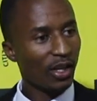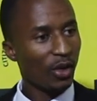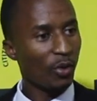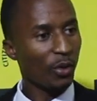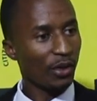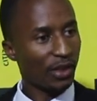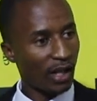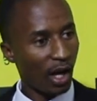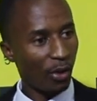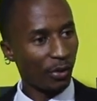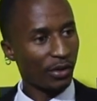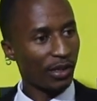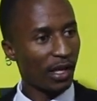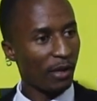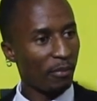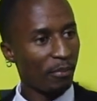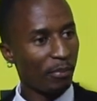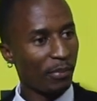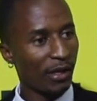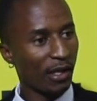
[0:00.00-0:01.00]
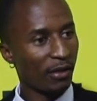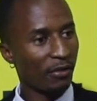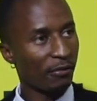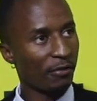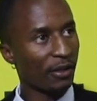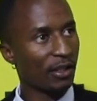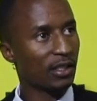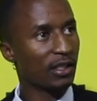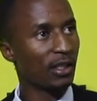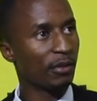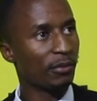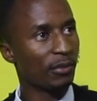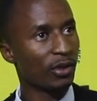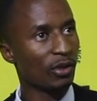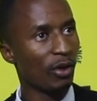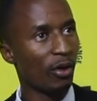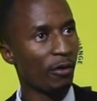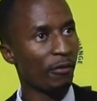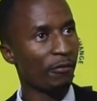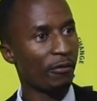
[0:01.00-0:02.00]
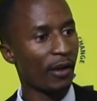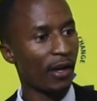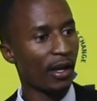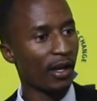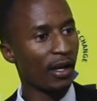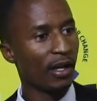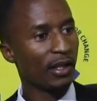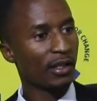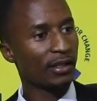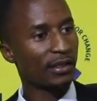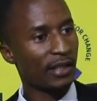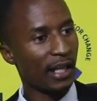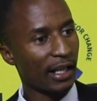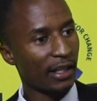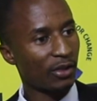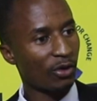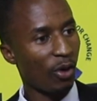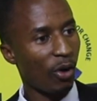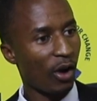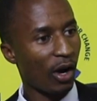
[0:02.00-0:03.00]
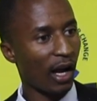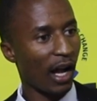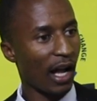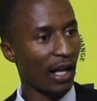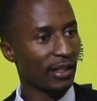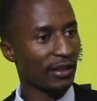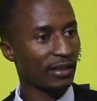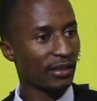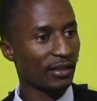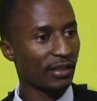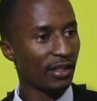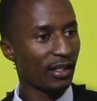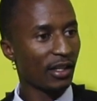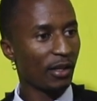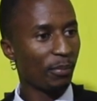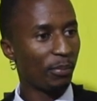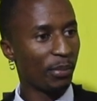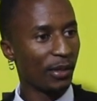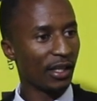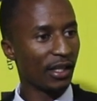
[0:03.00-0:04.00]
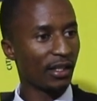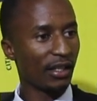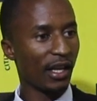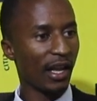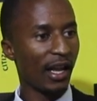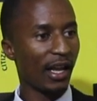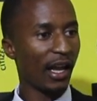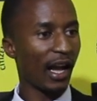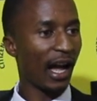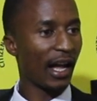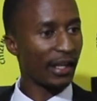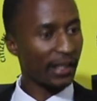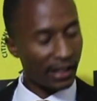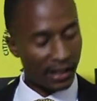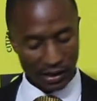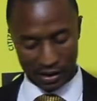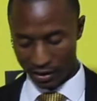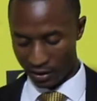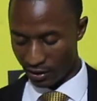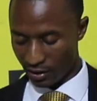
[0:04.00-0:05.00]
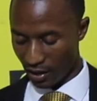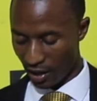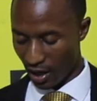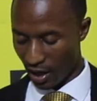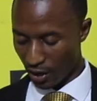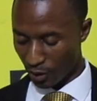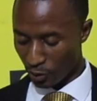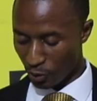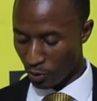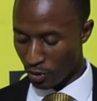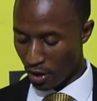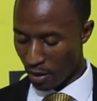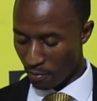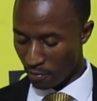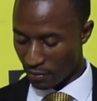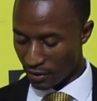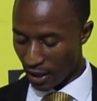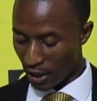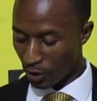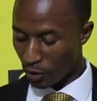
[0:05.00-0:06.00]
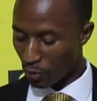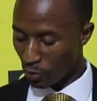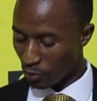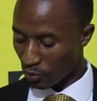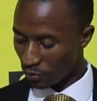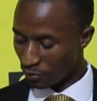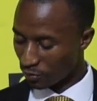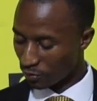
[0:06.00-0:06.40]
without them being victims of state organs being unleashed to them. Thank you.